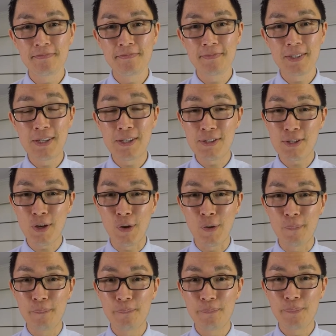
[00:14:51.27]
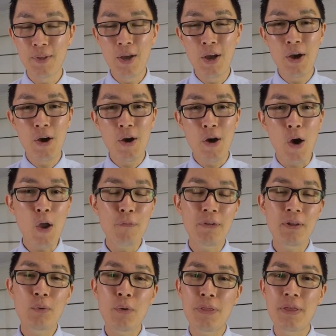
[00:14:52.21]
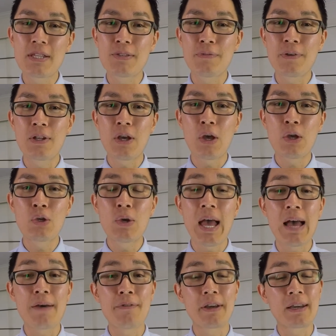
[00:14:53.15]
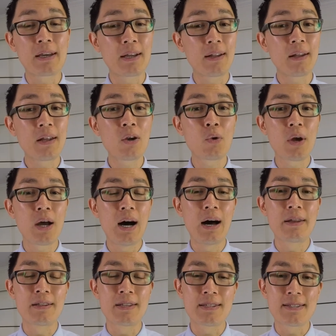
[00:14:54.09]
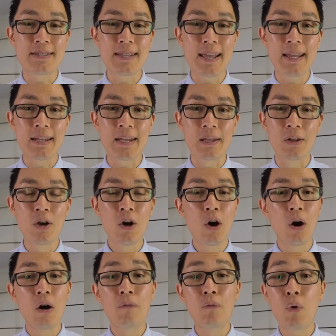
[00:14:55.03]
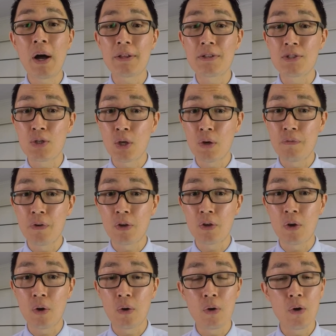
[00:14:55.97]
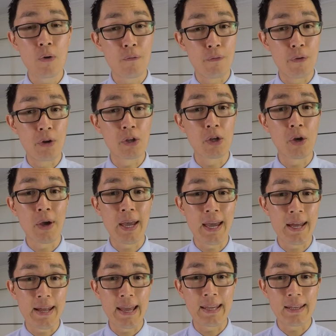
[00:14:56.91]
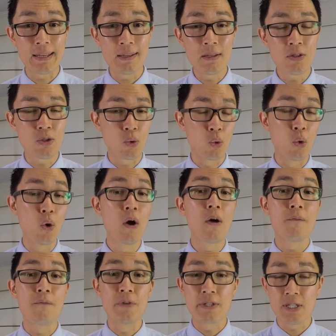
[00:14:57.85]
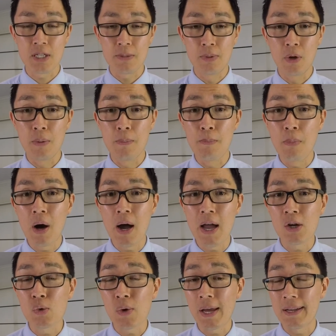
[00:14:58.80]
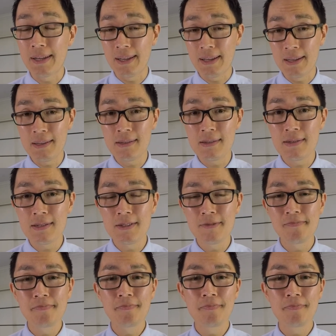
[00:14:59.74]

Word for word: So, hopefully, with this video, you have a clearer understanding of what cervicovertigo vertigo headache is or vestibular migraine is,